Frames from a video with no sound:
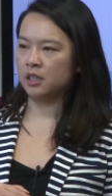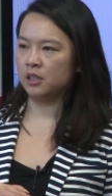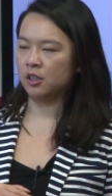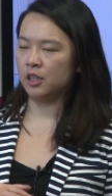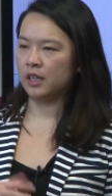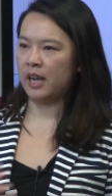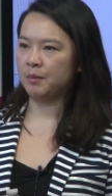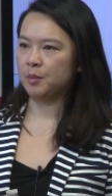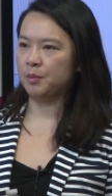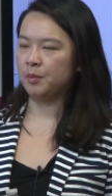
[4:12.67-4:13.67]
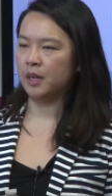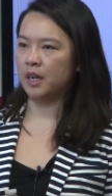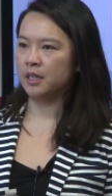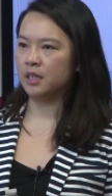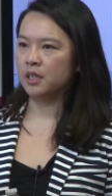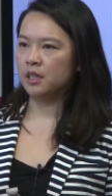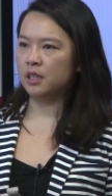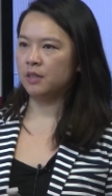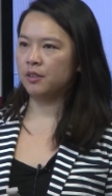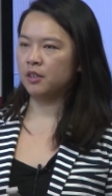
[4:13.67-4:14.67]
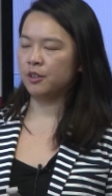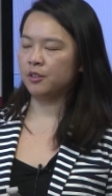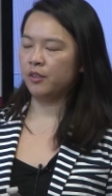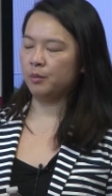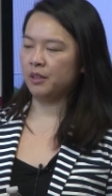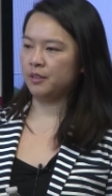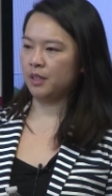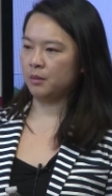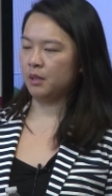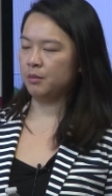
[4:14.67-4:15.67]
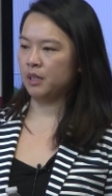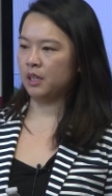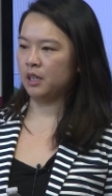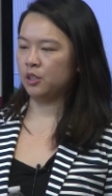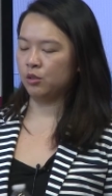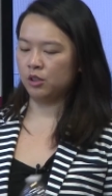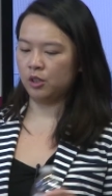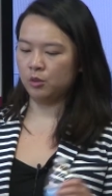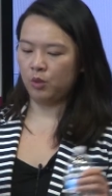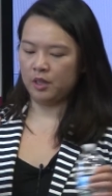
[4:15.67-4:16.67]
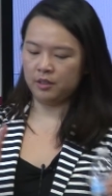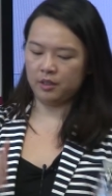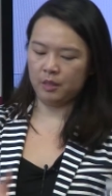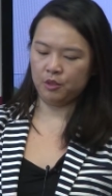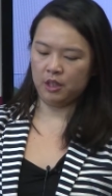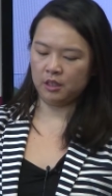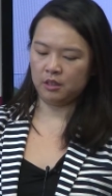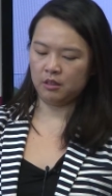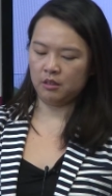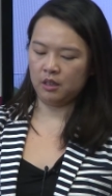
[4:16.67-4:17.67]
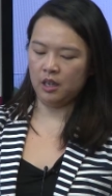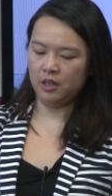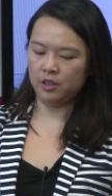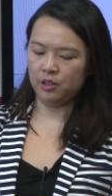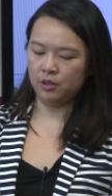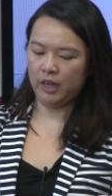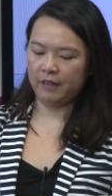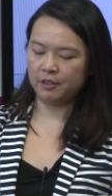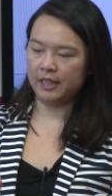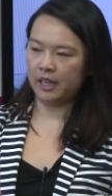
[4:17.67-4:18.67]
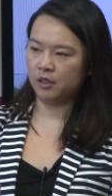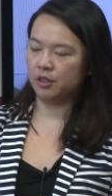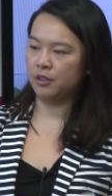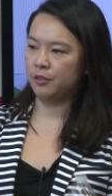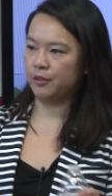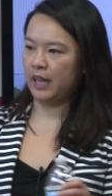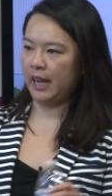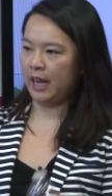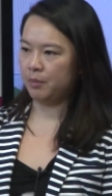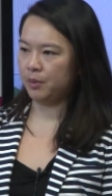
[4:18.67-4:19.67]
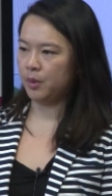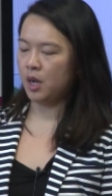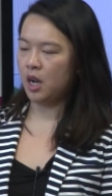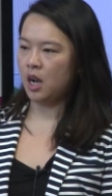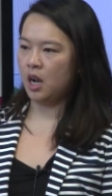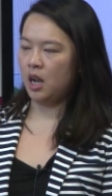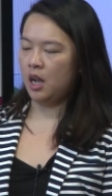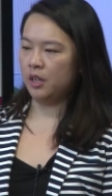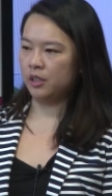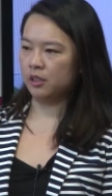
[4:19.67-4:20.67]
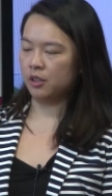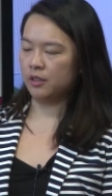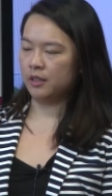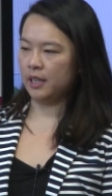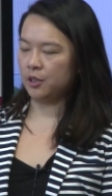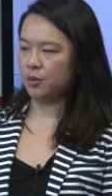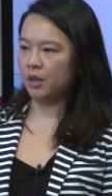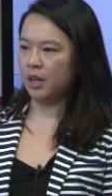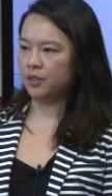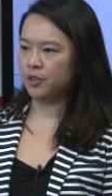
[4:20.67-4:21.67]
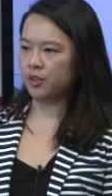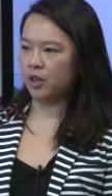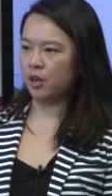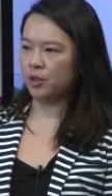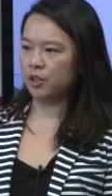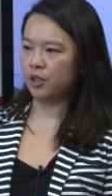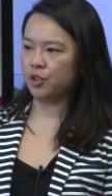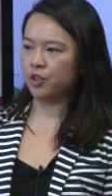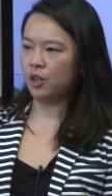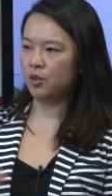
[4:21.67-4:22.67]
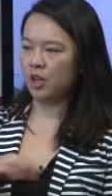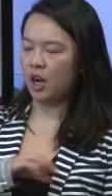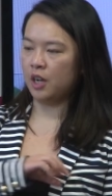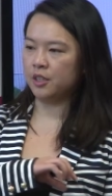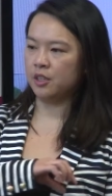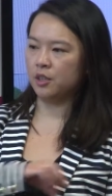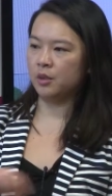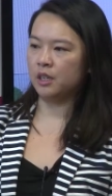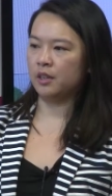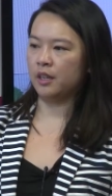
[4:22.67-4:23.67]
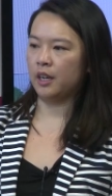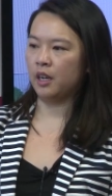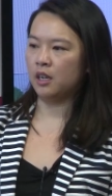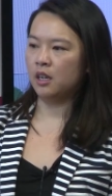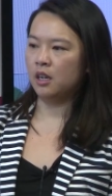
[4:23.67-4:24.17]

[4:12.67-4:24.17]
learning apps, but even if they're developed by the same company, you learn one subject, then you have to download a different app and learn the next one. So y there's no continuity there.